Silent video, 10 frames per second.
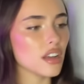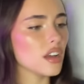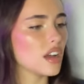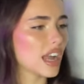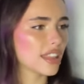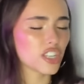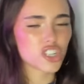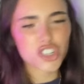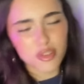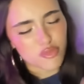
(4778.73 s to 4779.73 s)
I like
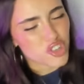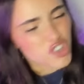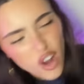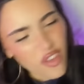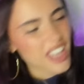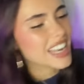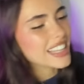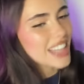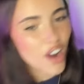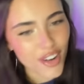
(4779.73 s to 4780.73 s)
sh- I'm shoving it in
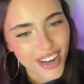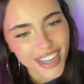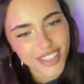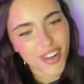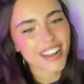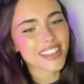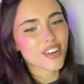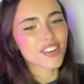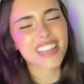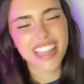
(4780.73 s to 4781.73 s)
there, trying as hard
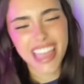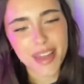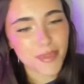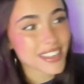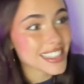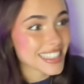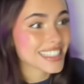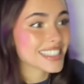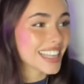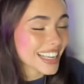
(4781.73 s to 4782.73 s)
as I can. Presley's like
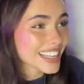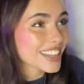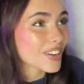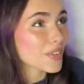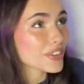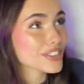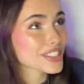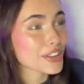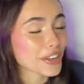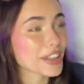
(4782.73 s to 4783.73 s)
sitting in the corner, just
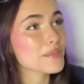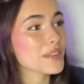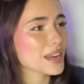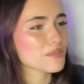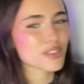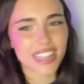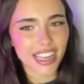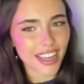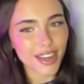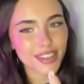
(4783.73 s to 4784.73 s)
looking at me, and I'm just like,
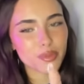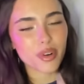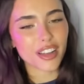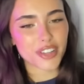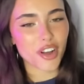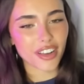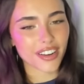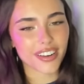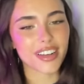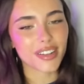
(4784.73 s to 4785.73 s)
we're not talking right now.